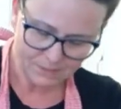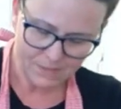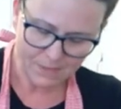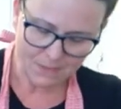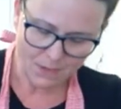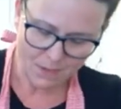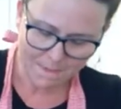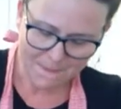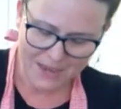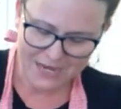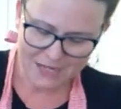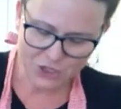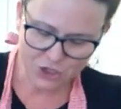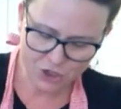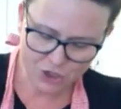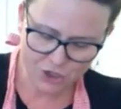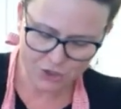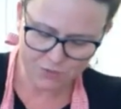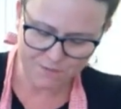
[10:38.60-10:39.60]
Now make
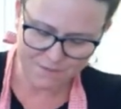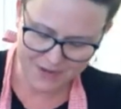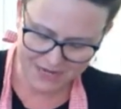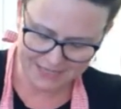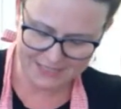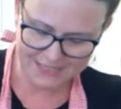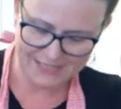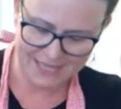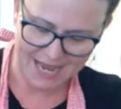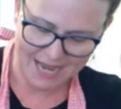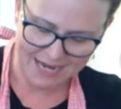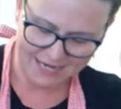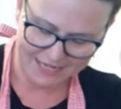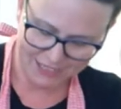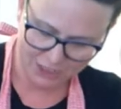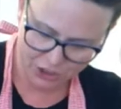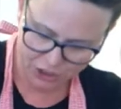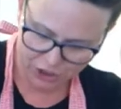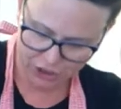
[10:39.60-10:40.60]
sure you mix that
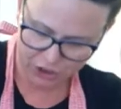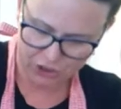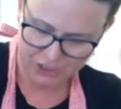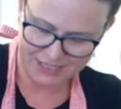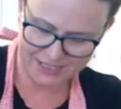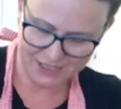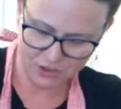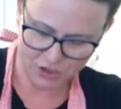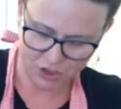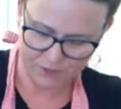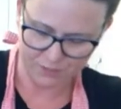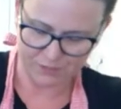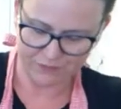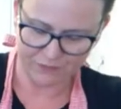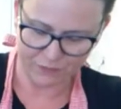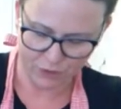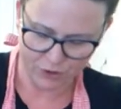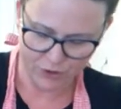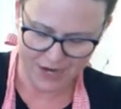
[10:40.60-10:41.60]
into your cheese sauce
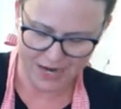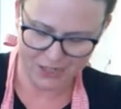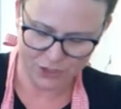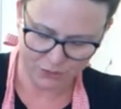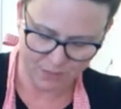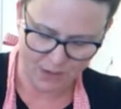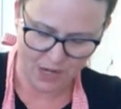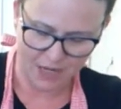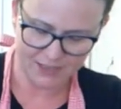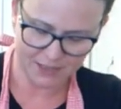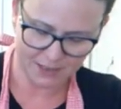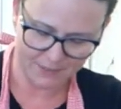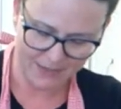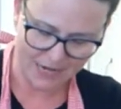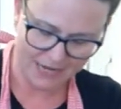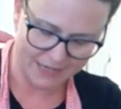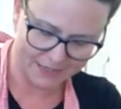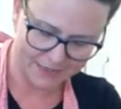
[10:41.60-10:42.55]
before you add your pasta back